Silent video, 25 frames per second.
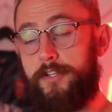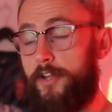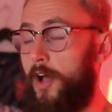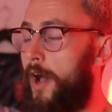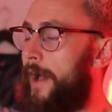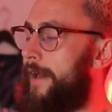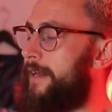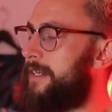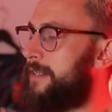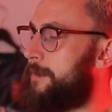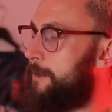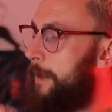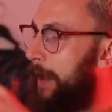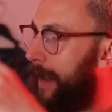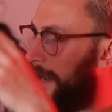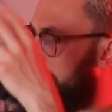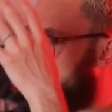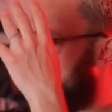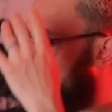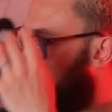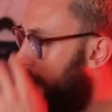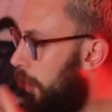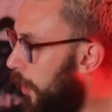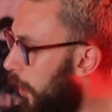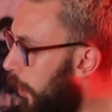ties back
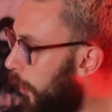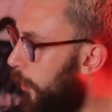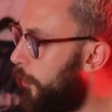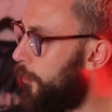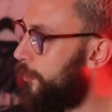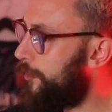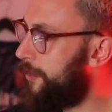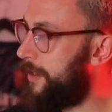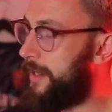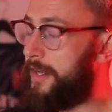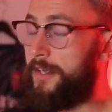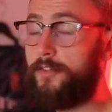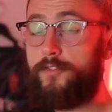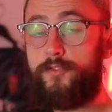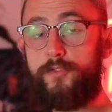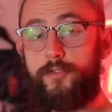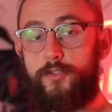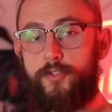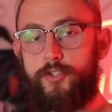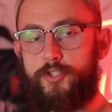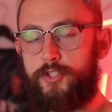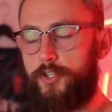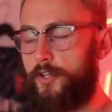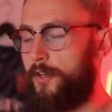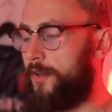the whole thing to
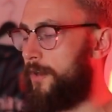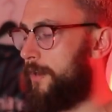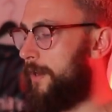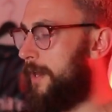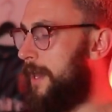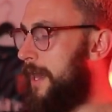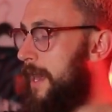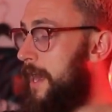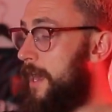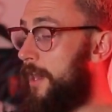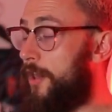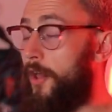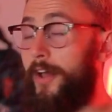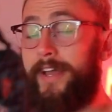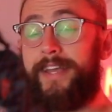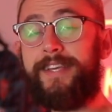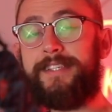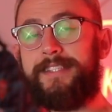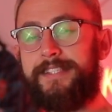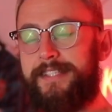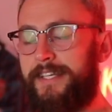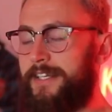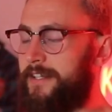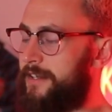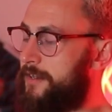the shirt. Like I
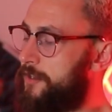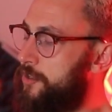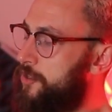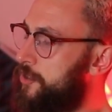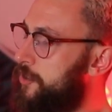said, this